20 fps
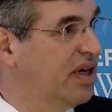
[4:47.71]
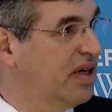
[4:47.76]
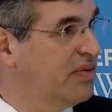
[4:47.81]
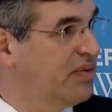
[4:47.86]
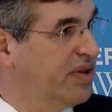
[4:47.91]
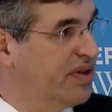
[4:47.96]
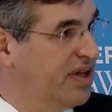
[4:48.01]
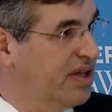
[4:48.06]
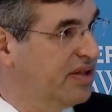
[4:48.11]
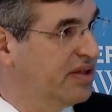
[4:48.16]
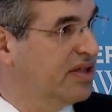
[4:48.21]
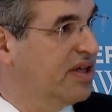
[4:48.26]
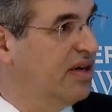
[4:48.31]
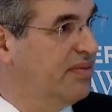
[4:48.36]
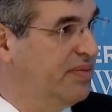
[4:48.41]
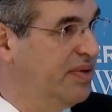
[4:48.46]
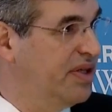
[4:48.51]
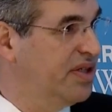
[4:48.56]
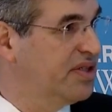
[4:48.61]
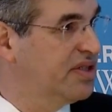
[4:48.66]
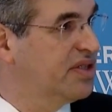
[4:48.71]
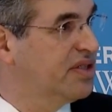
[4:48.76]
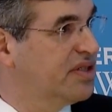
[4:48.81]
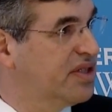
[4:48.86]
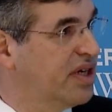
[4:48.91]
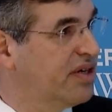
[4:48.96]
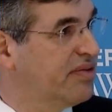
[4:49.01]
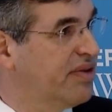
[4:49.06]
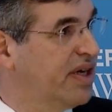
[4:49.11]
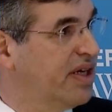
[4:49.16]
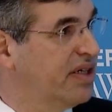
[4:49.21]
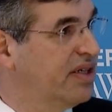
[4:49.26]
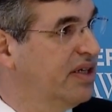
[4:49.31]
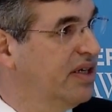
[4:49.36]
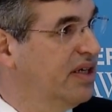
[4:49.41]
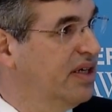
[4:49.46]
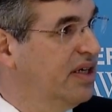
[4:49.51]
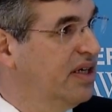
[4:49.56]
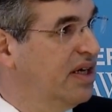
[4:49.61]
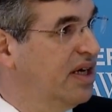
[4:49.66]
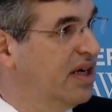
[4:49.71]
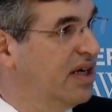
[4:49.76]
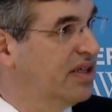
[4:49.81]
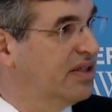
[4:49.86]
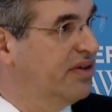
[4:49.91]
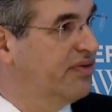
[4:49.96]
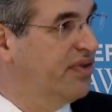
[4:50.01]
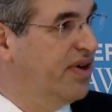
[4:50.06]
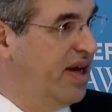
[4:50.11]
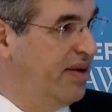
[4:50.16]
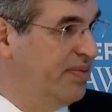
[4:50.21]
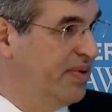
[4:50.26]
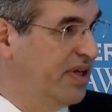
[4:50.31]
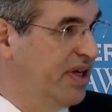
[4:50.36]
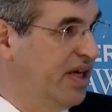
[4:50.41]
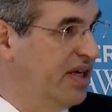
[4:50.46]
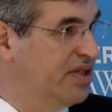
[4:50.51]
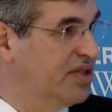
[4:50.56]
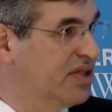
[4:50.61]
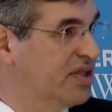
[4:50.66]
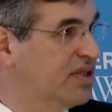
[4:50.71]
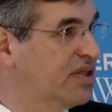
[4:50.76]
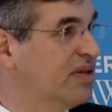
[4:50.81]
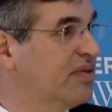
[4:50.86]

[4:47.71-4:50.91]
with other companies to generate different applications.